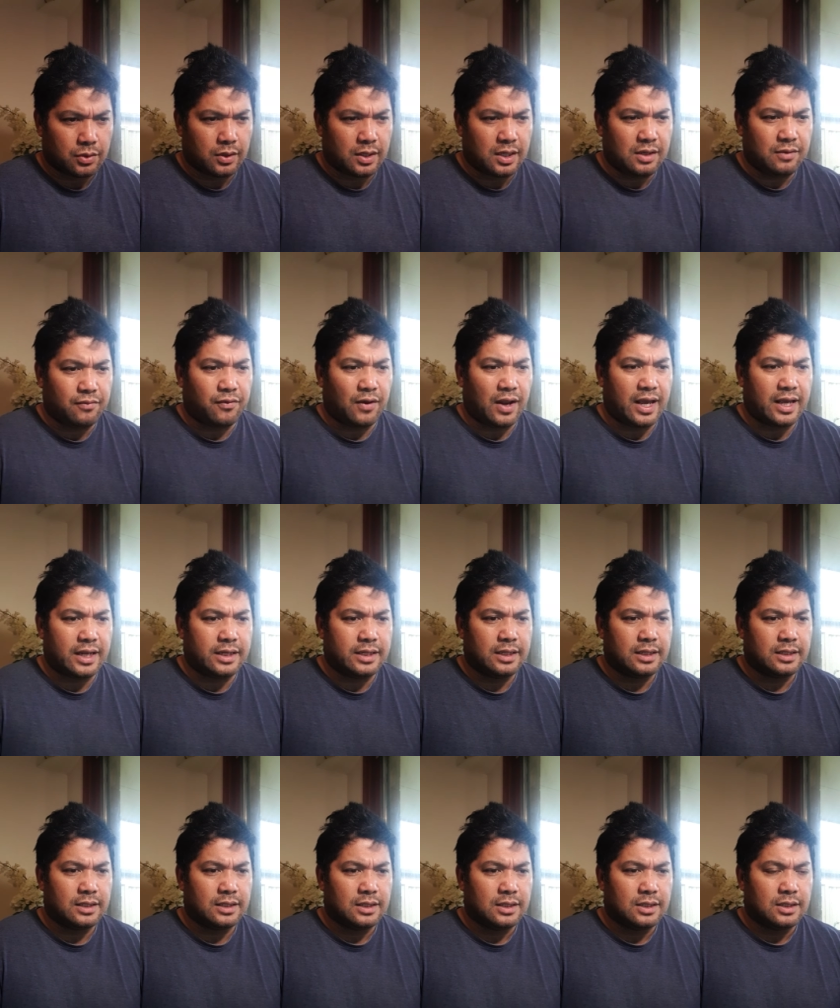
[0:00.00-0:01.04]
he fled
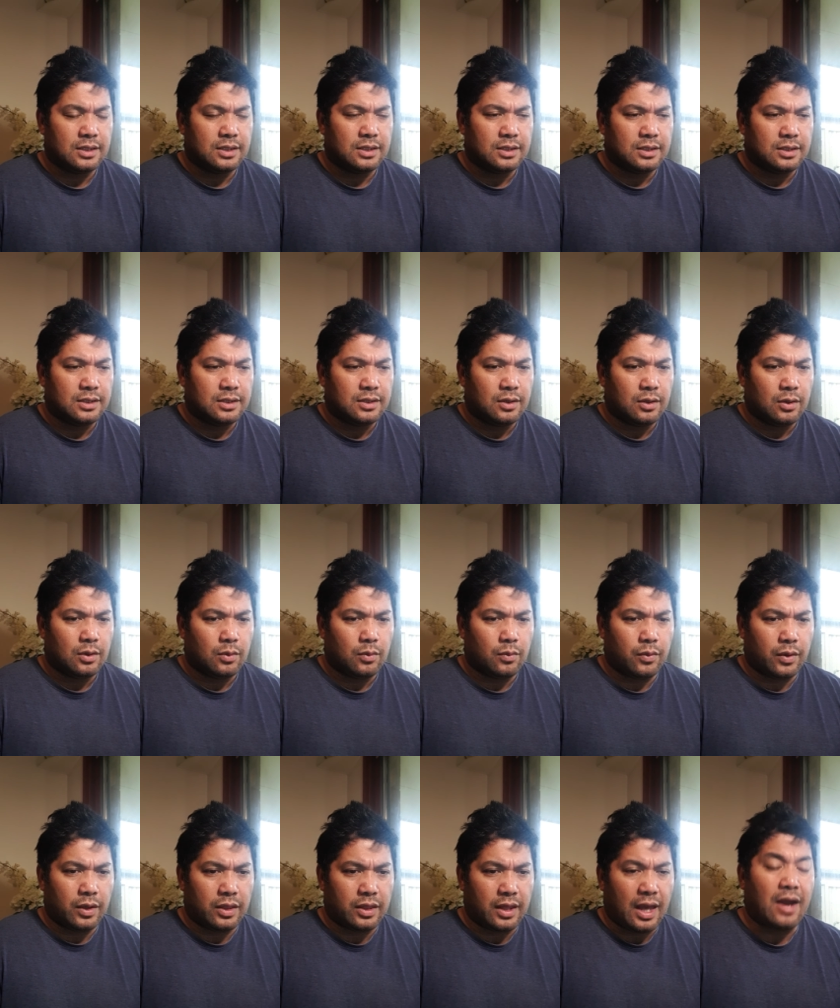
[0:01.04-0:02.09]

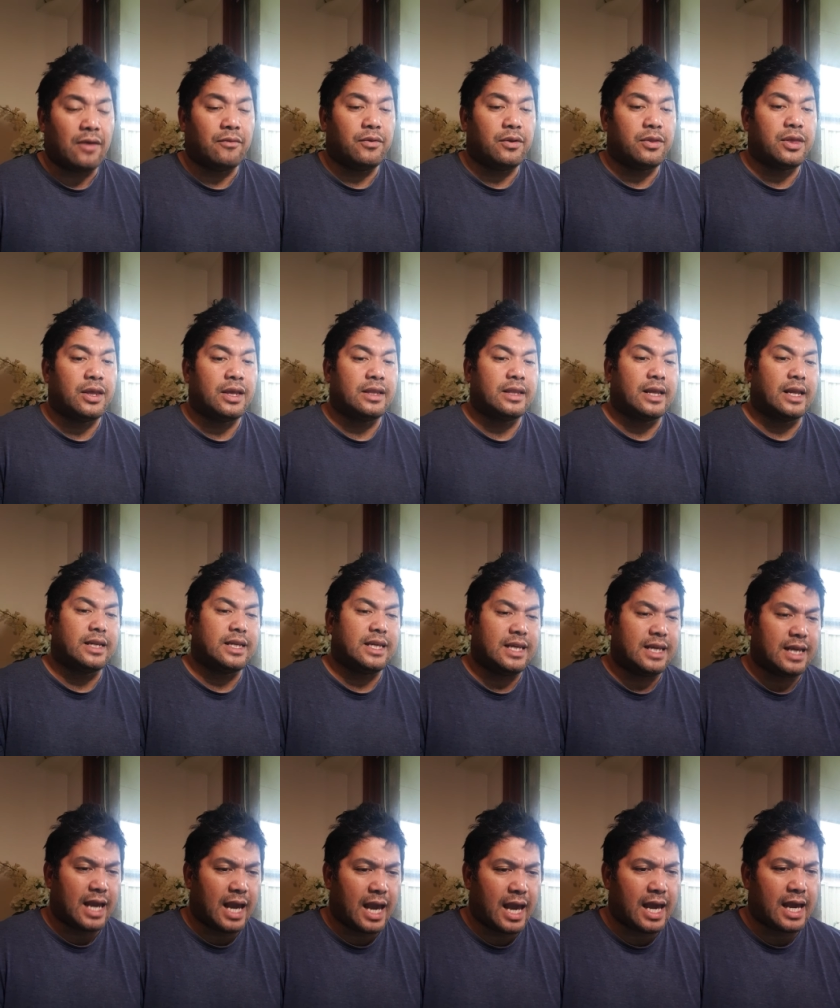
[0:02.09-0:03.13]
with everything that he
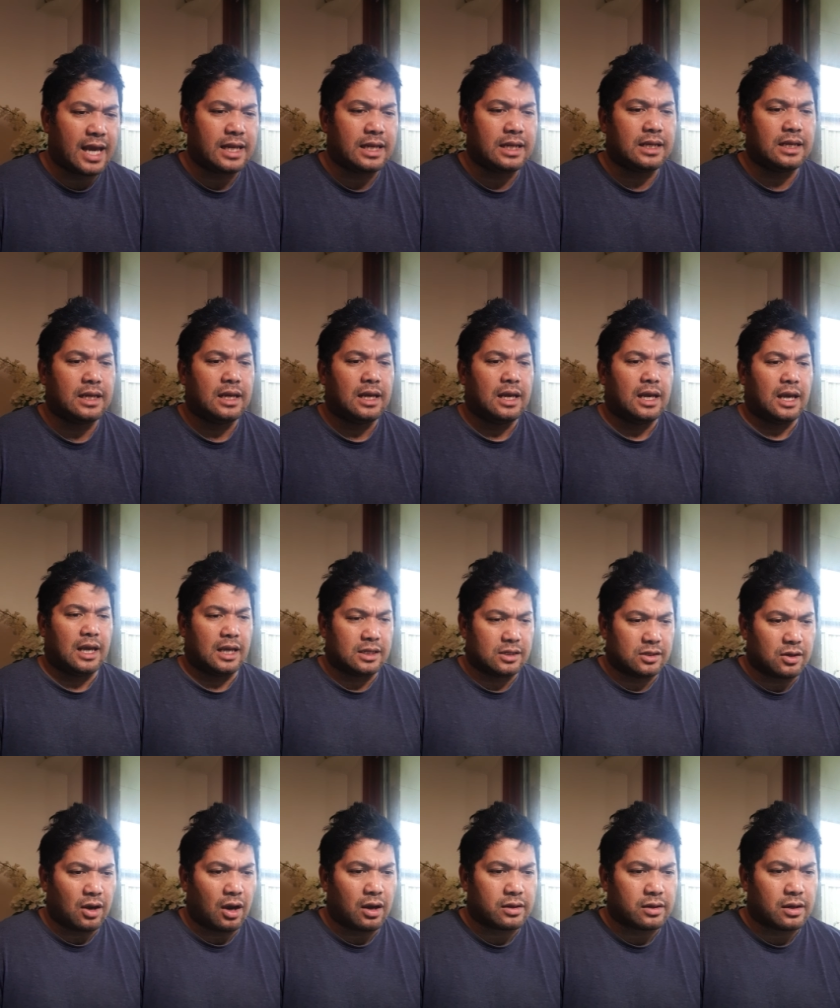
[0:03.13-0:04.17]
had and
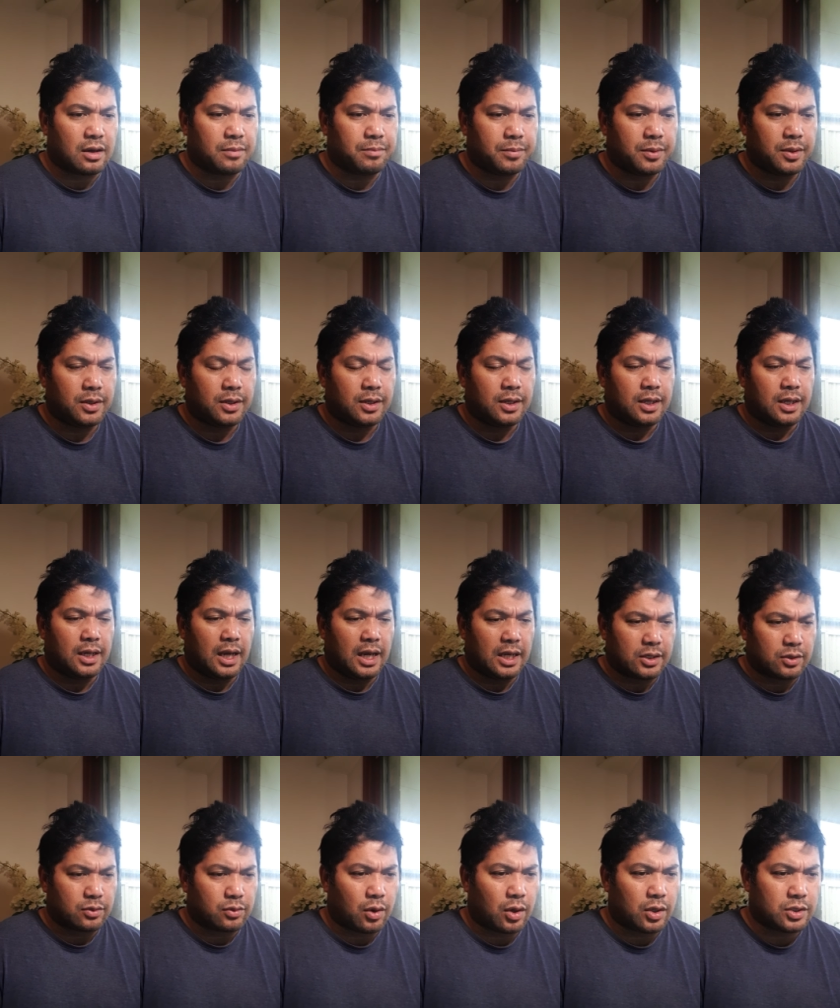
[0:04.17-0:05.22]
got up
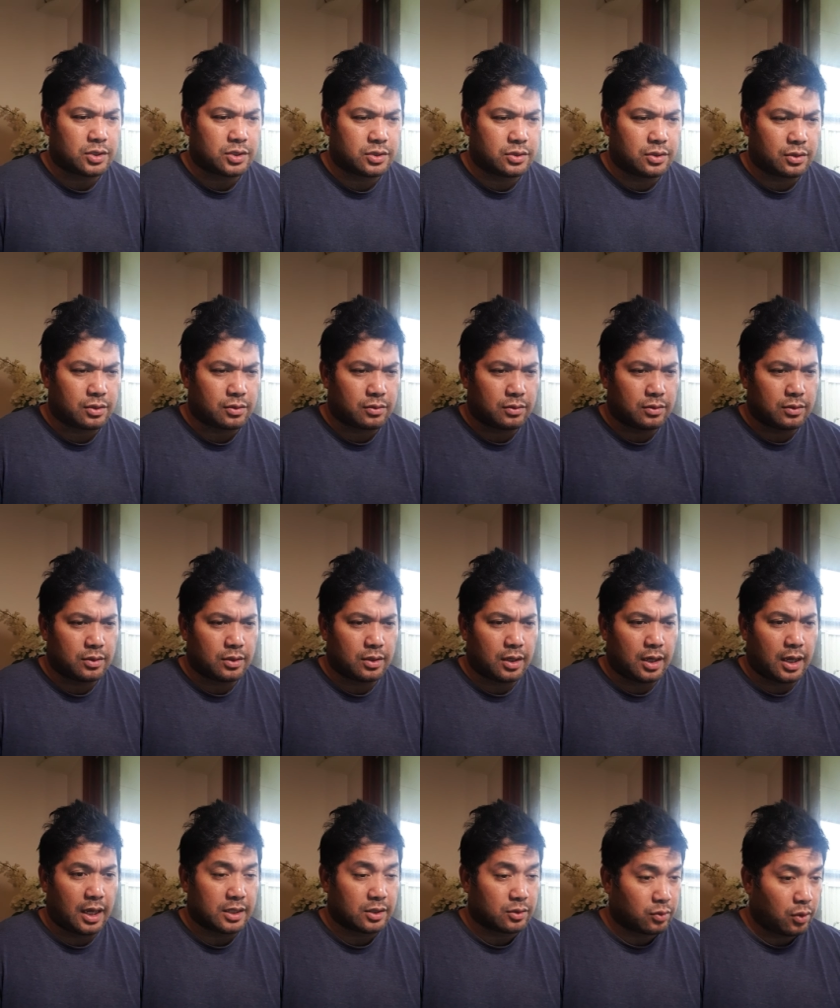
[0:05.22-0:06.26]
and crossed the
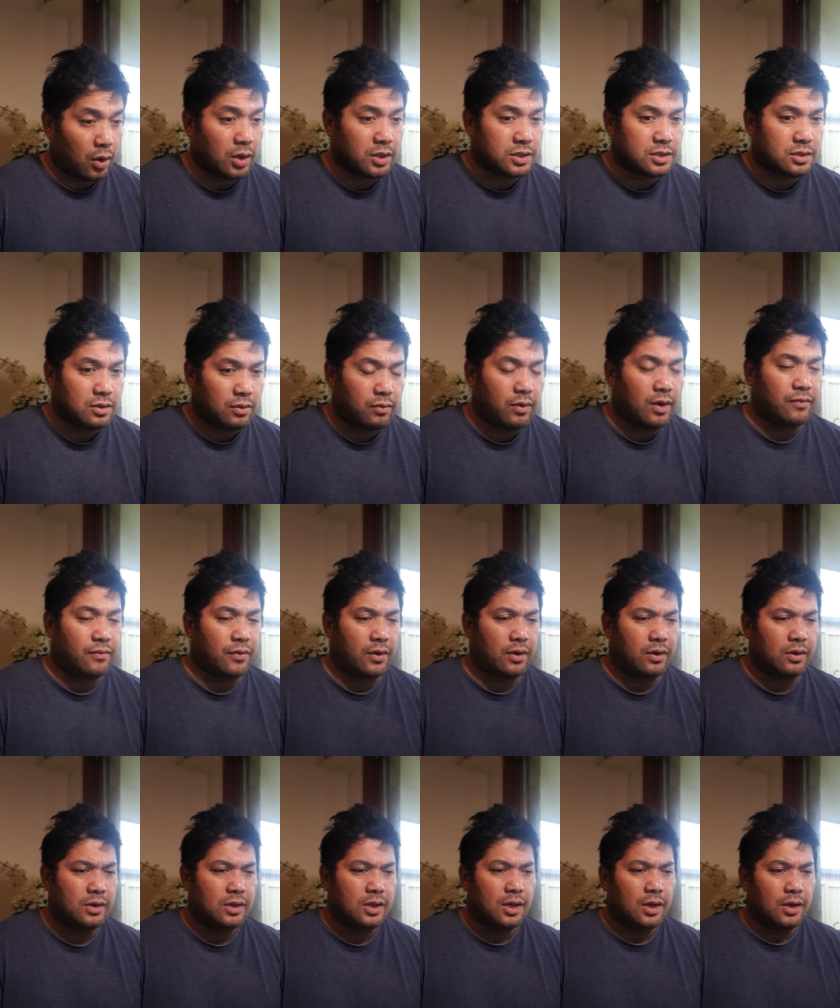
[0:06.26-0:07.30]
and crossed the
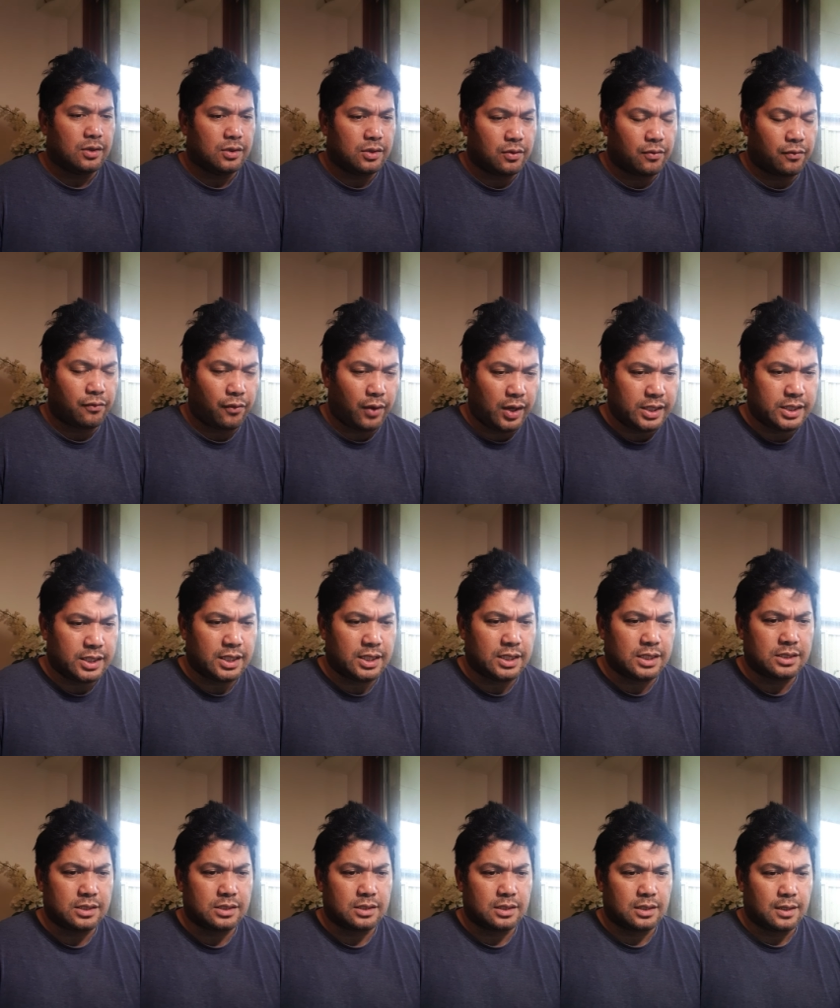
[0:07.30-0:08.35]
river
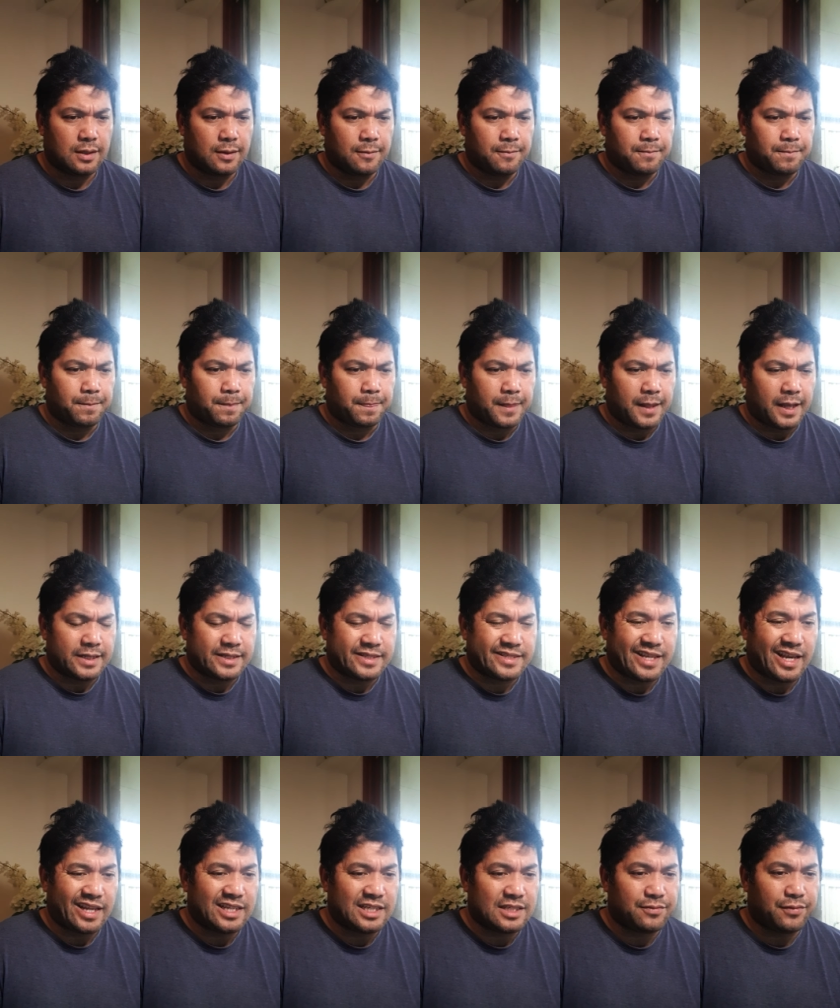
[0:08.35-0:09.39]
Euphrates and
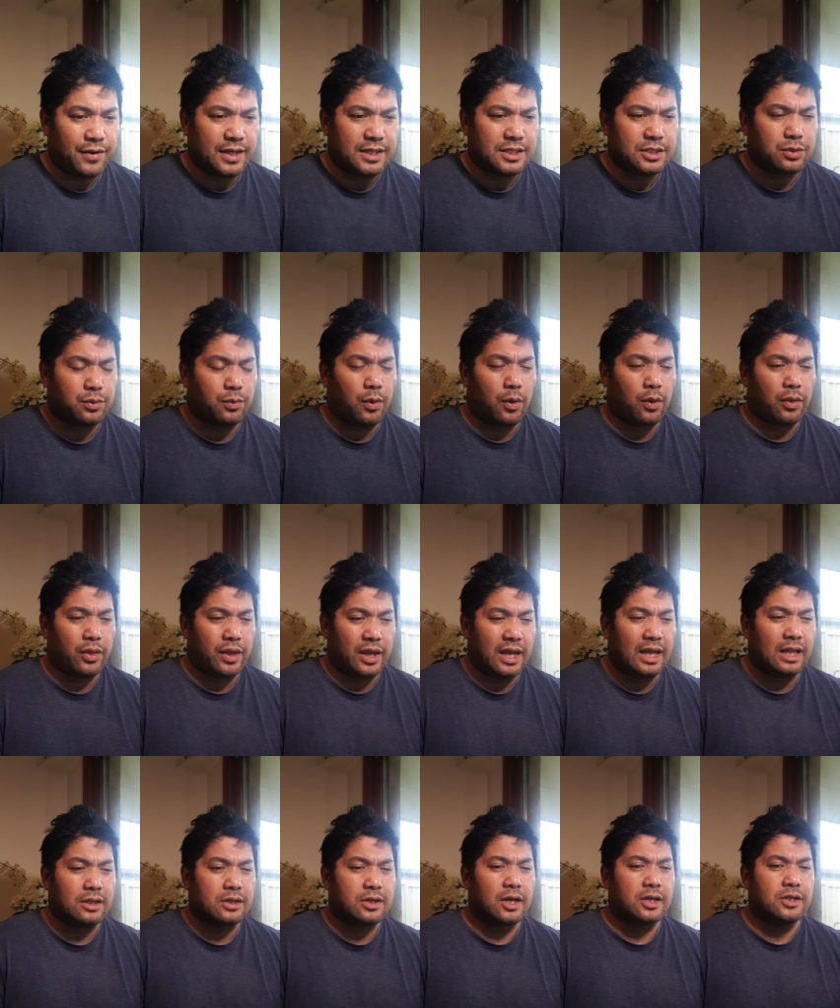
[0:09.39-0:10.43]
set his face toward the
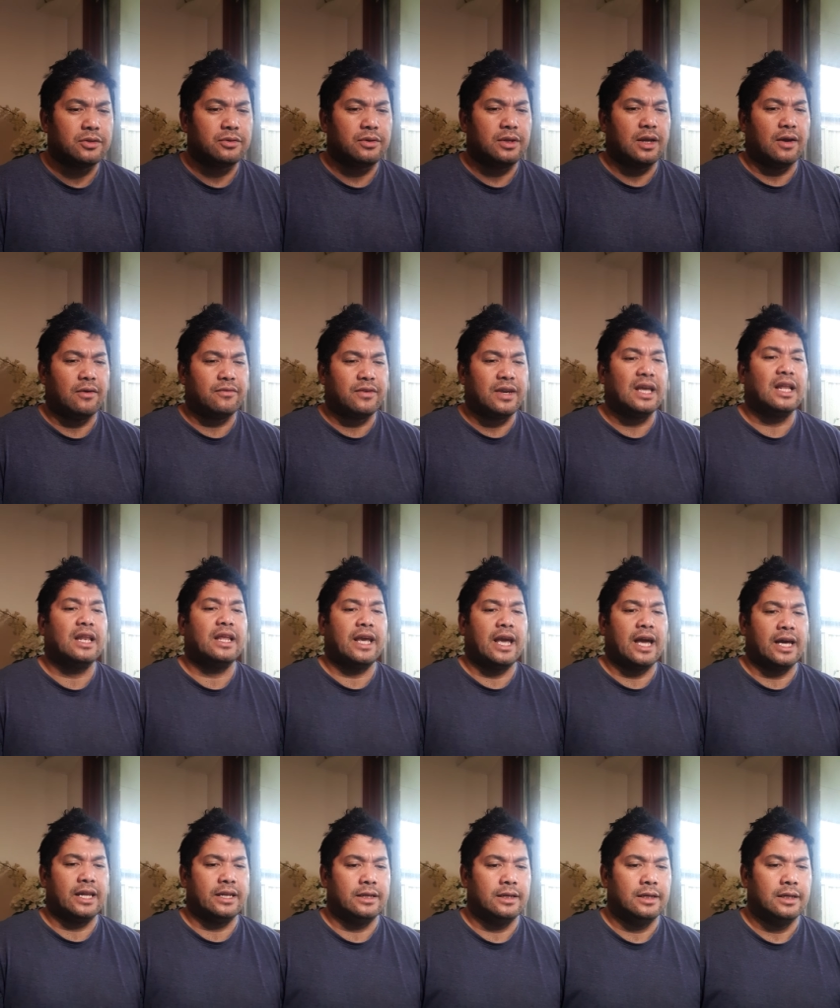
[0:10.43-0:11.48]
hill country of
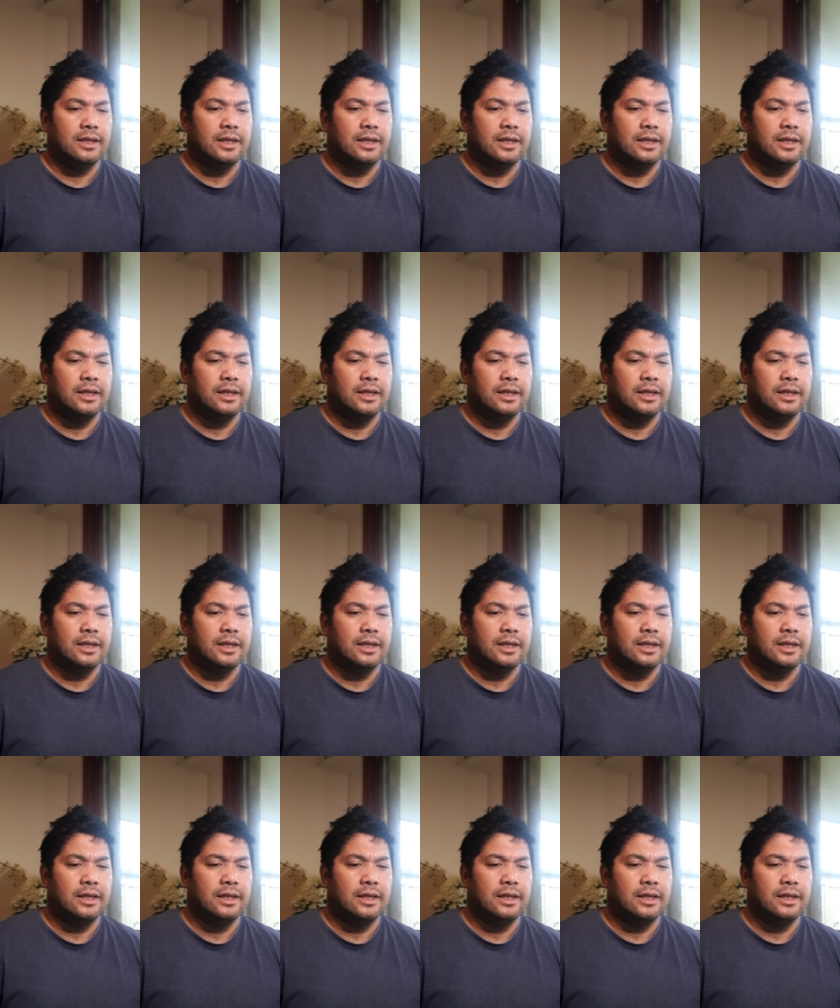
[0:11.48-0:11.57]
Gilead,